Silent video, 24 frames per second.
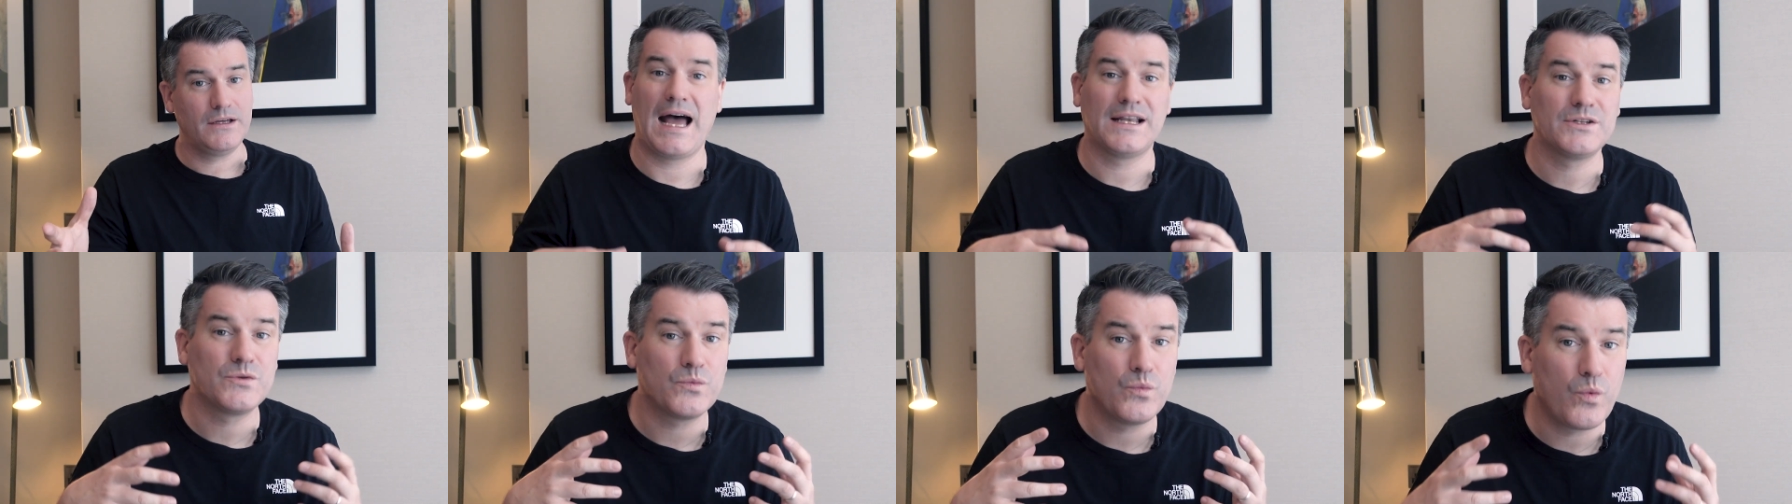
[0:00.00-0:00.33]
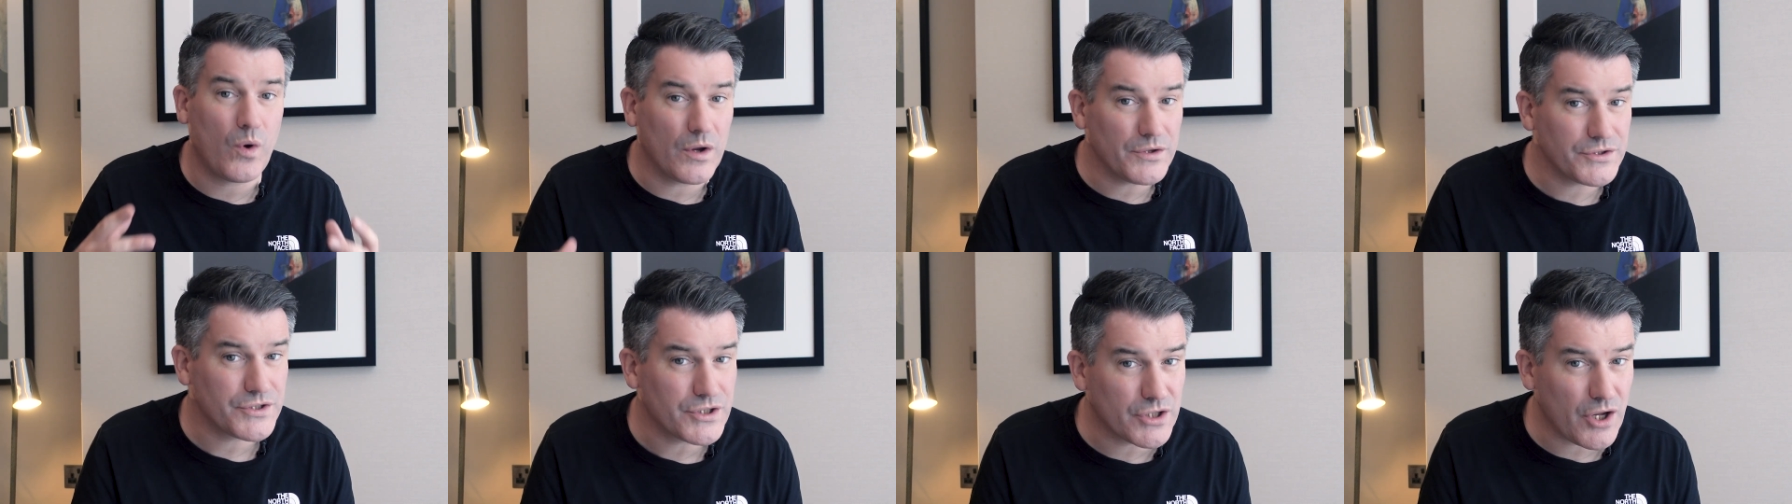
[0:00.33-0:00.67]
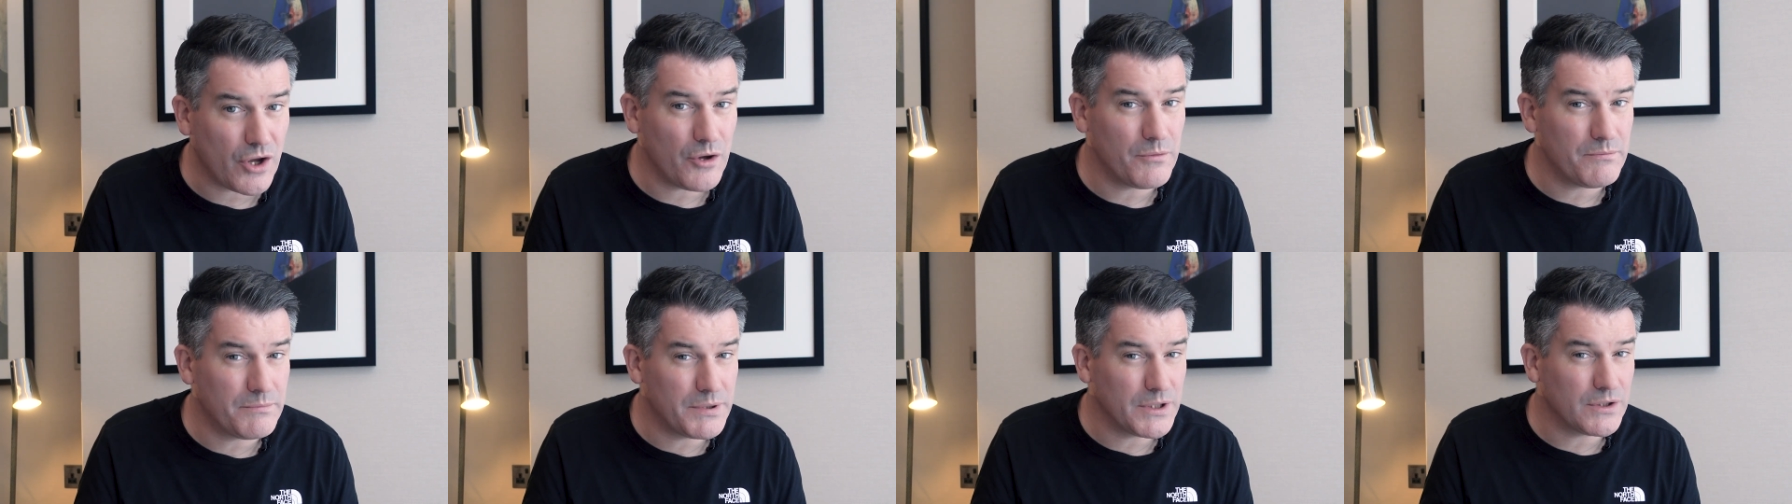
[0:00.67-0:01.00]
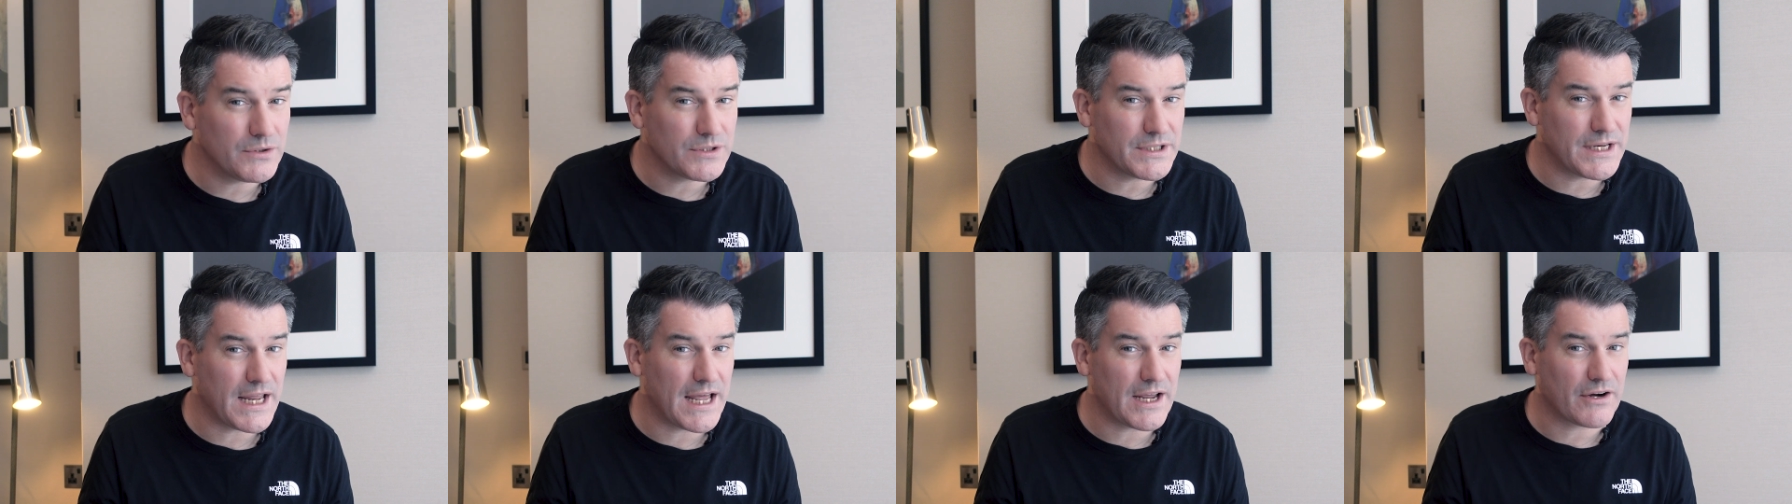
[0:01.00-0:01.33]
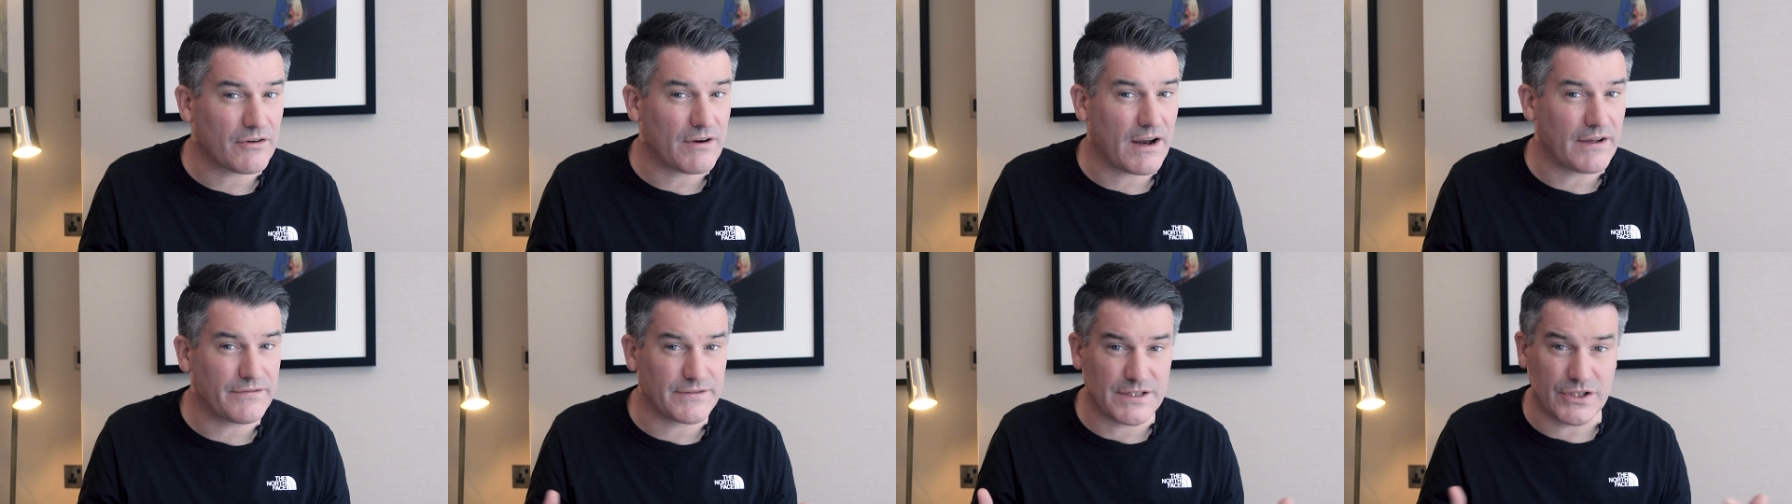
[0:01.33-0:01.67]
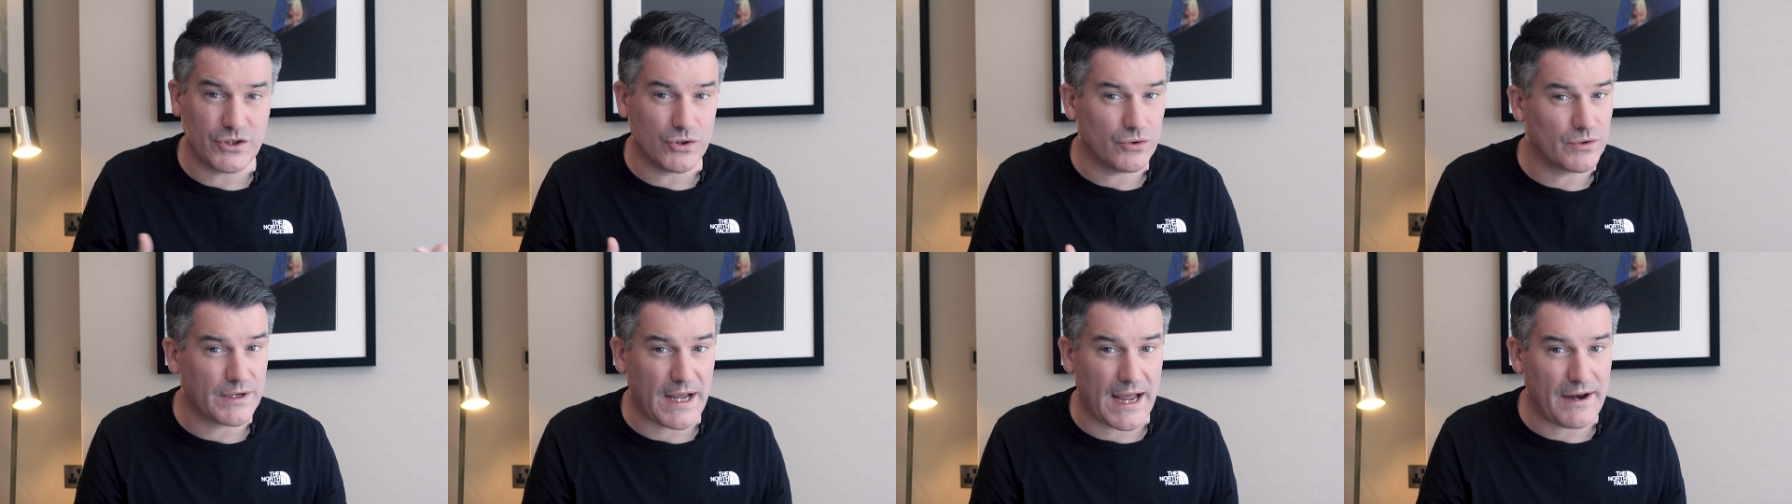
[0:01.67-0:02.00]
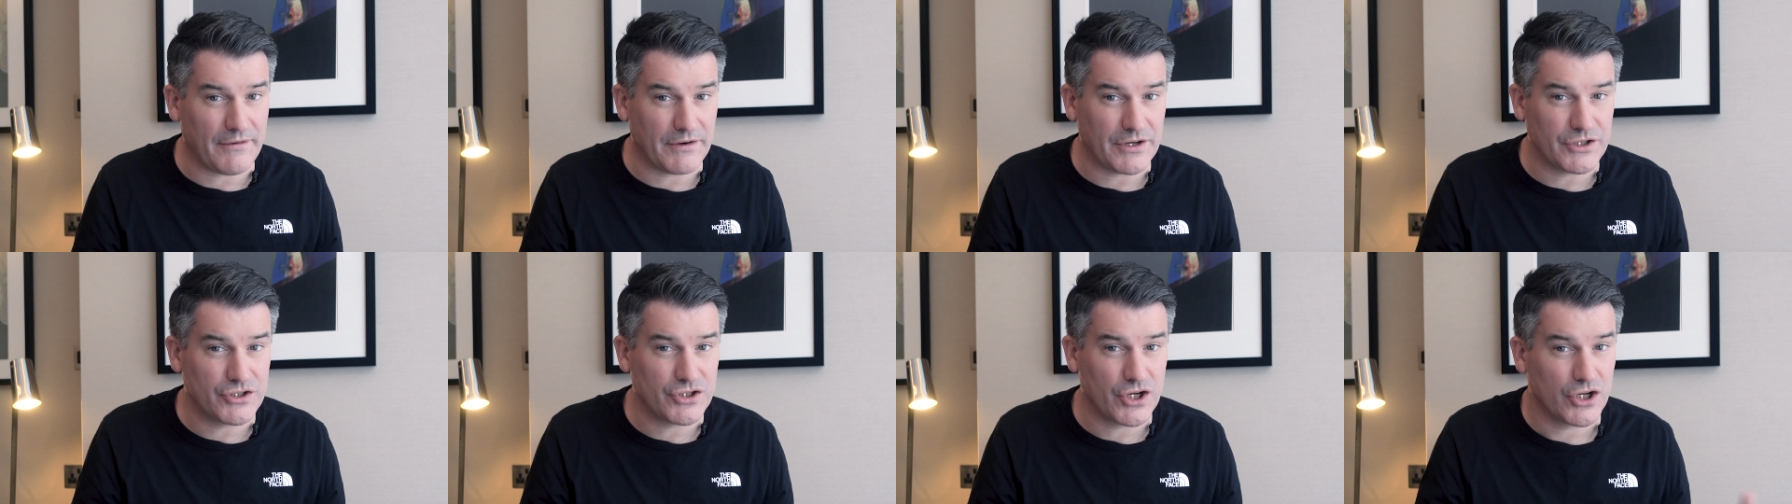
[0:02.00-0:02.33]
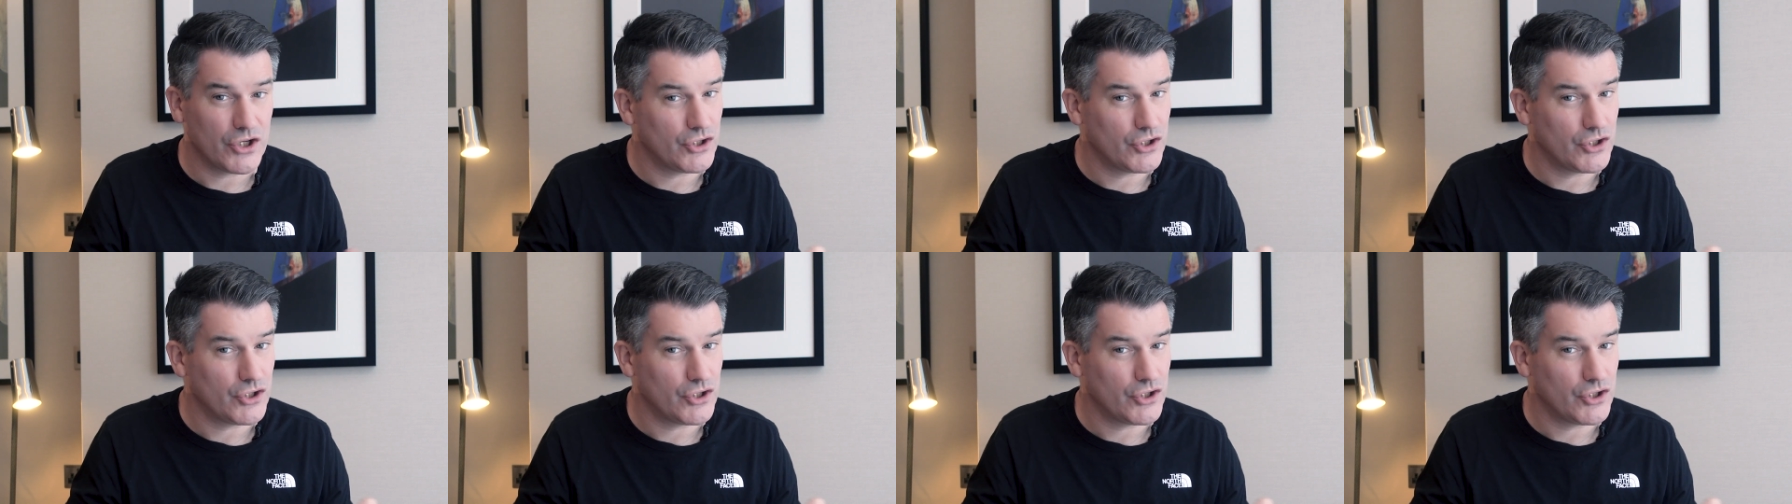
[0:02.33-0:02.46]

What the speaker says: and want to go and build an aircraft in your garage,